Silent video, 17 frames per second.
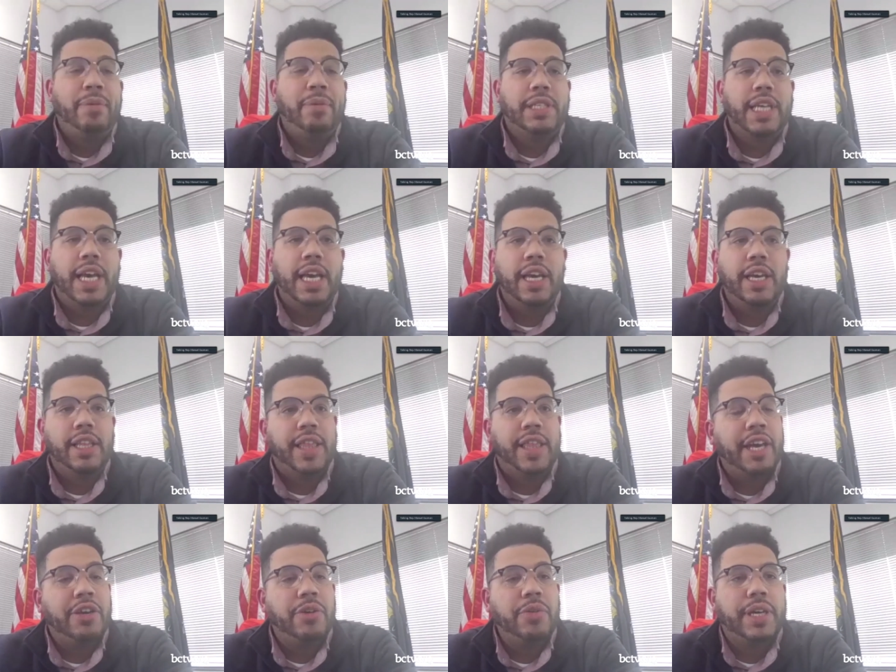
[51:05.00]
I would say
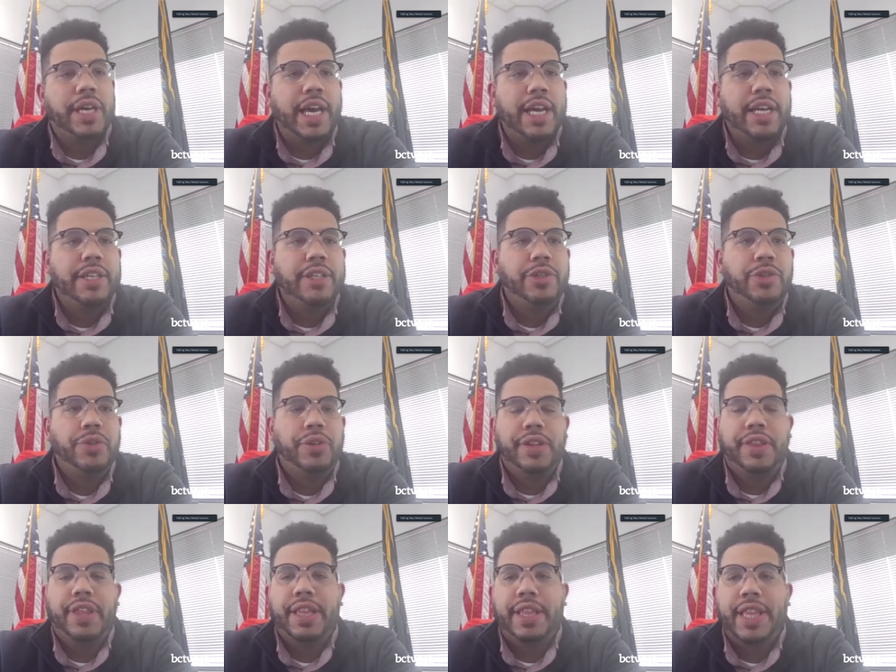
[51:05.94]
thank you again,
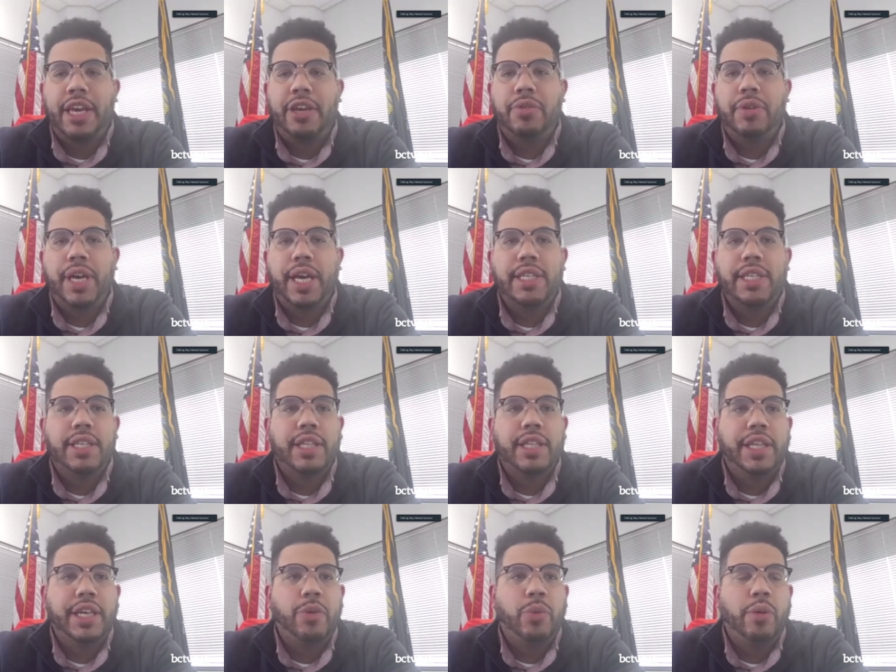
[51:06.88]
Judith, and thank you again to
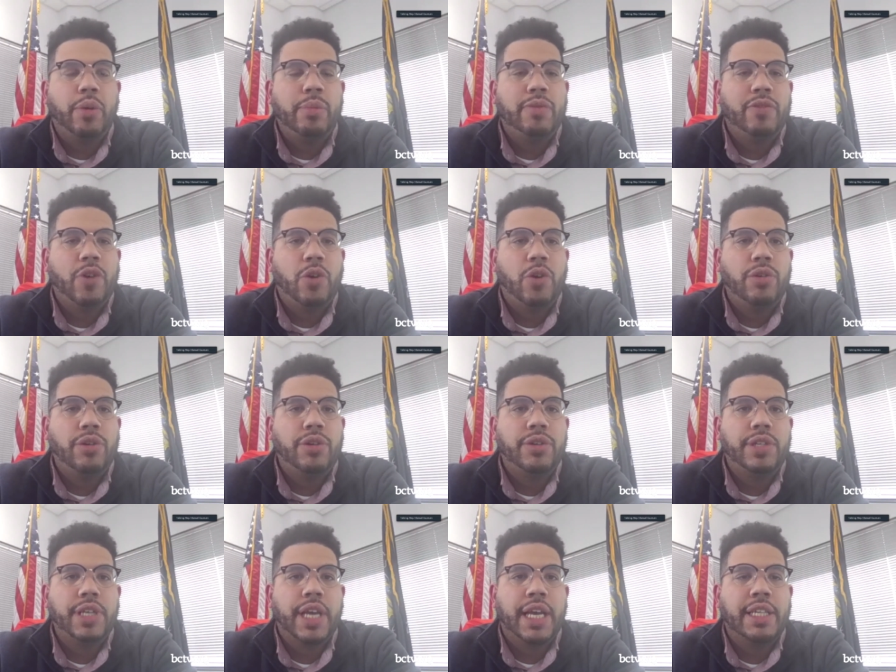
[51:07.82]
the League of Women
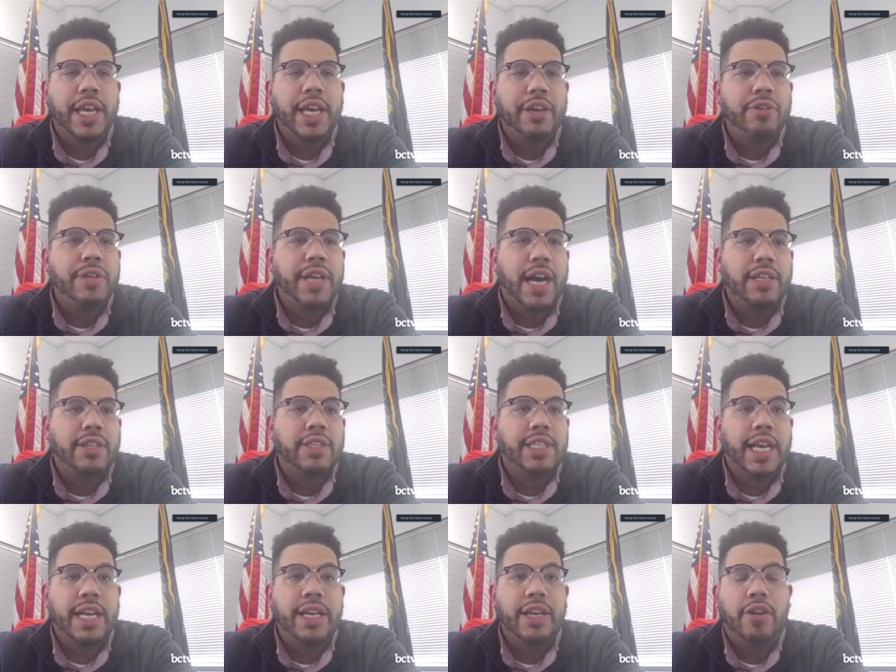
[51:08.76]
Voters, and thank you, Dr.
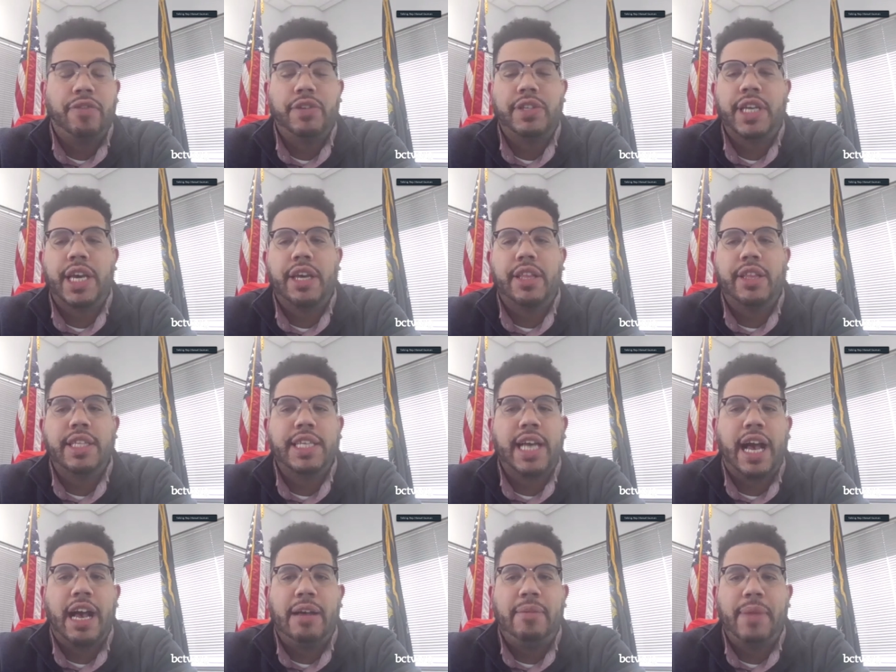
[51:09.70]
Sandel, for taking the
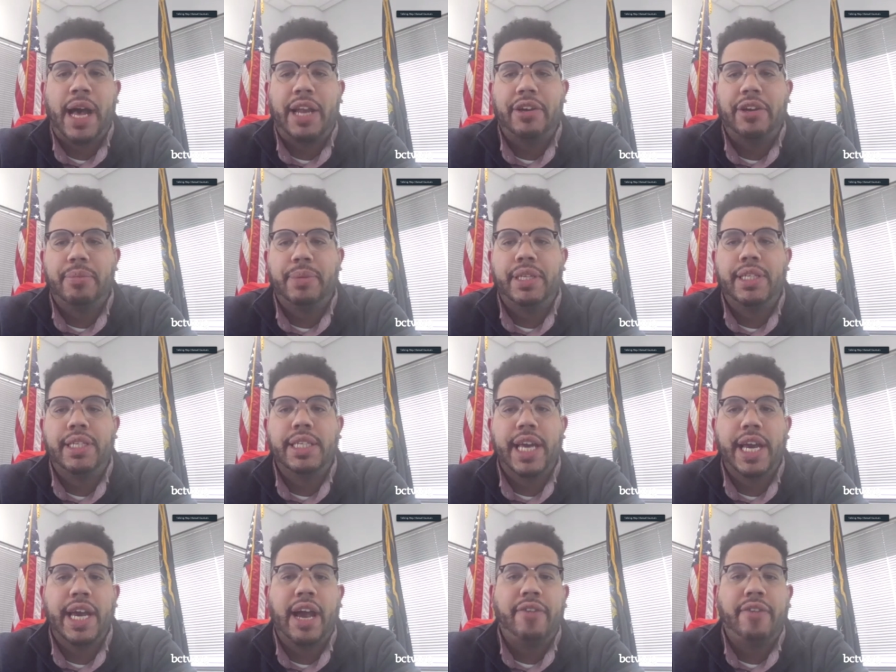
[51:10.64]
time out of your busy
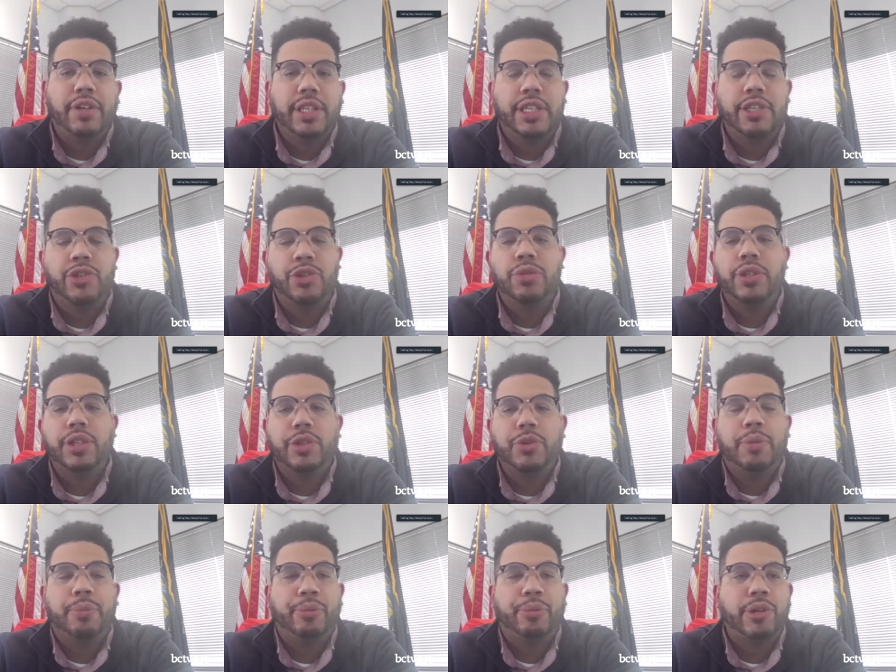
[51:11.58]
day. I really, truly
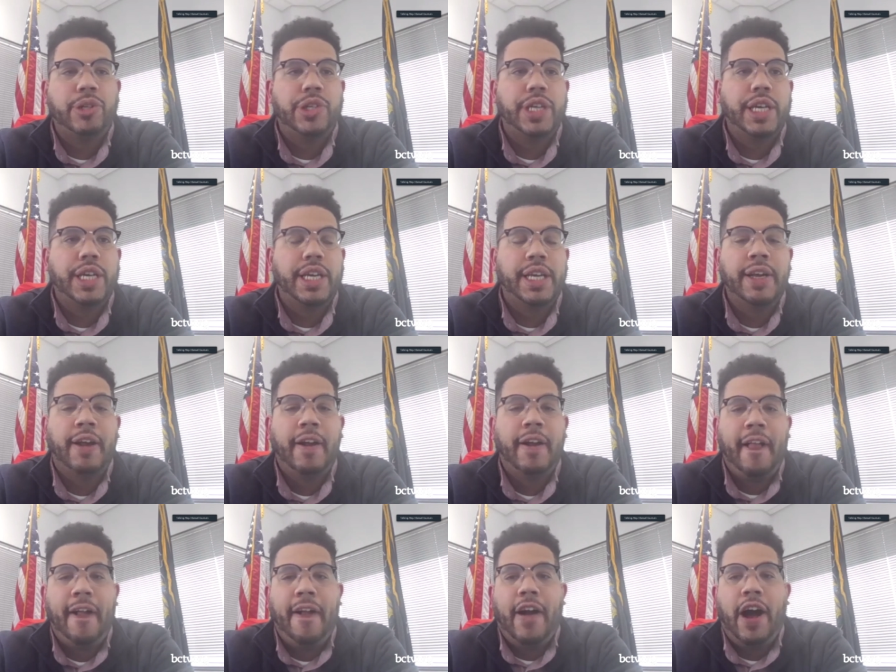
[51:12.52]
do appreciate it.
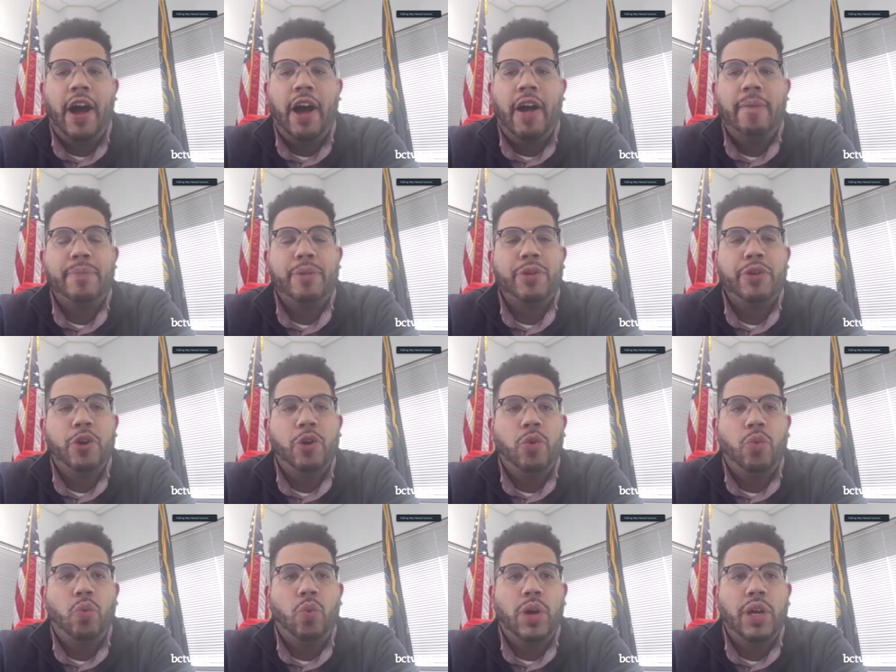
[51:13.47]
Um, you
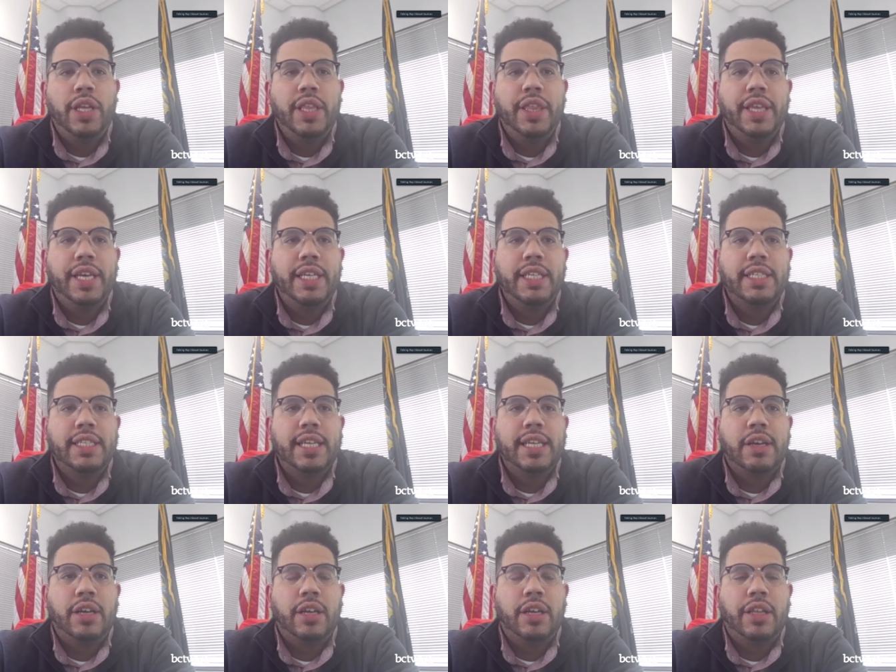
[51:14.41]
know, one of the things,
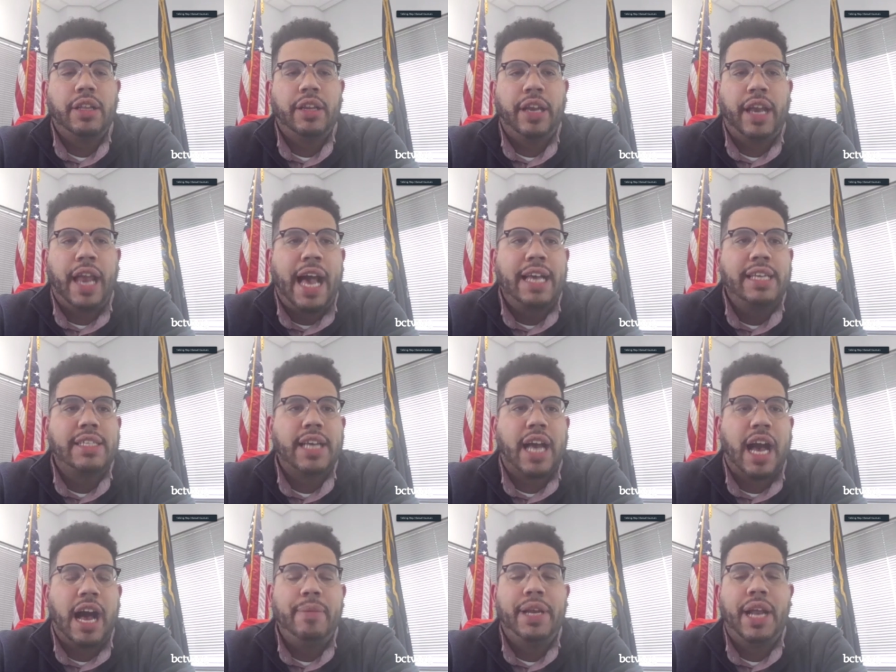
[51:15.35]

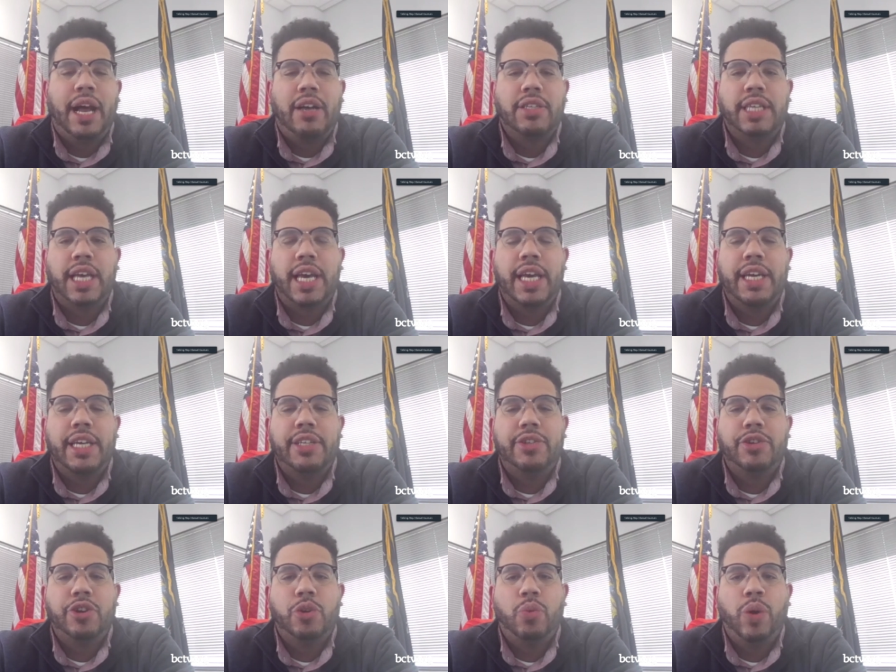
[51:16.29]
last comment I'll say
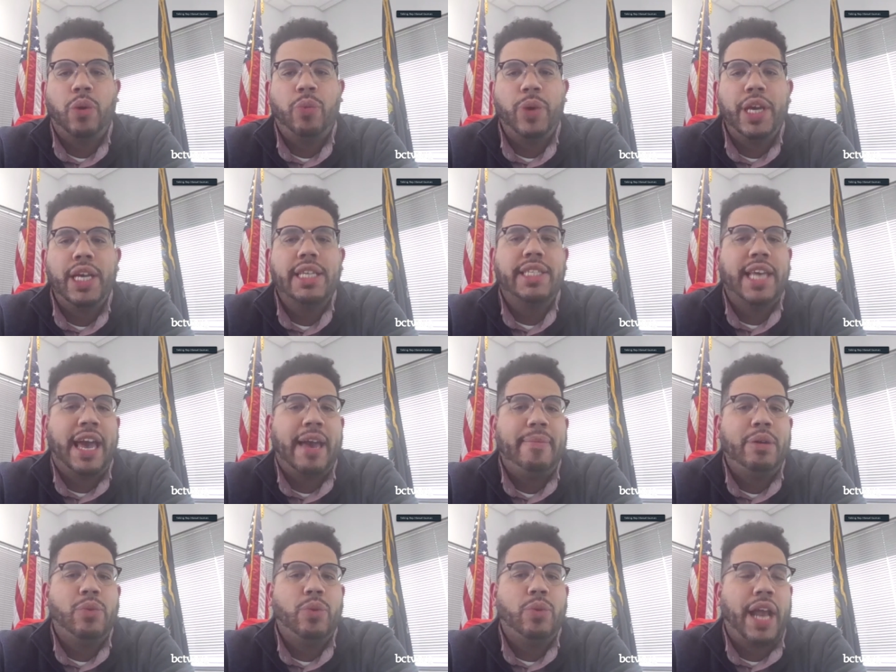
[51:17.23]
is, you know, when we
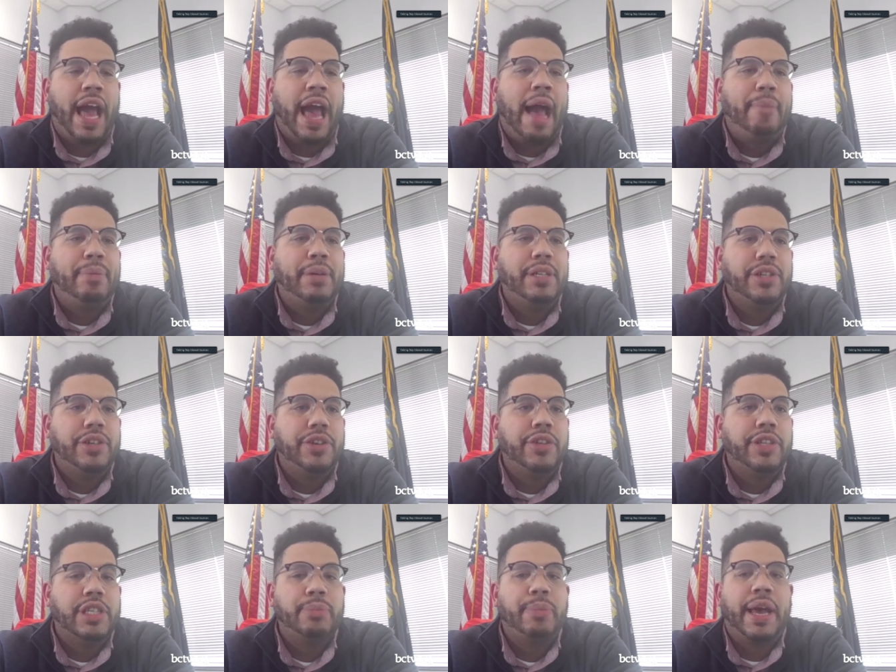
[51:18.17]
examine what happened
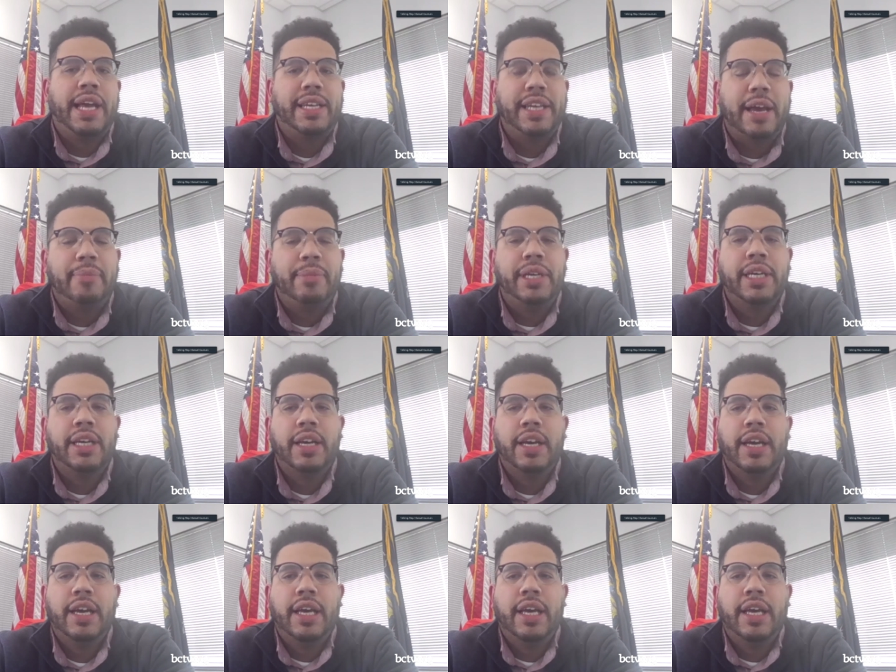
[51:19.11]
during this pandemic,